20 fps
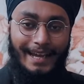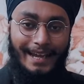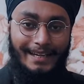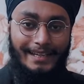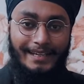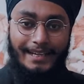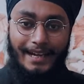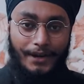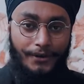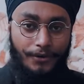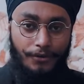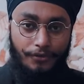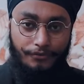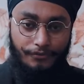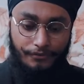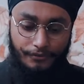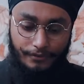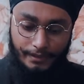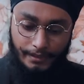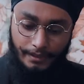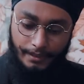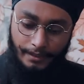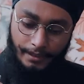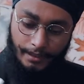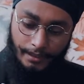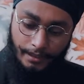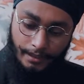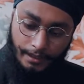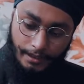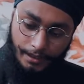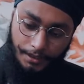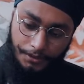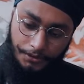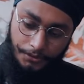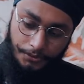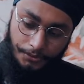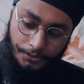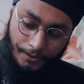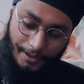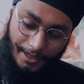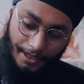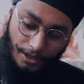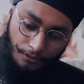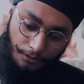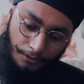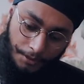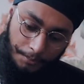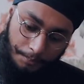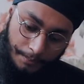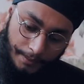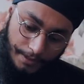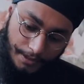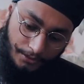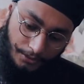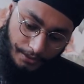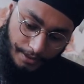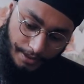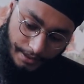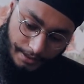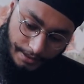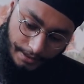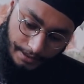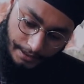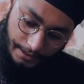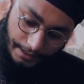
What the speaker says: any kind of equipments or anything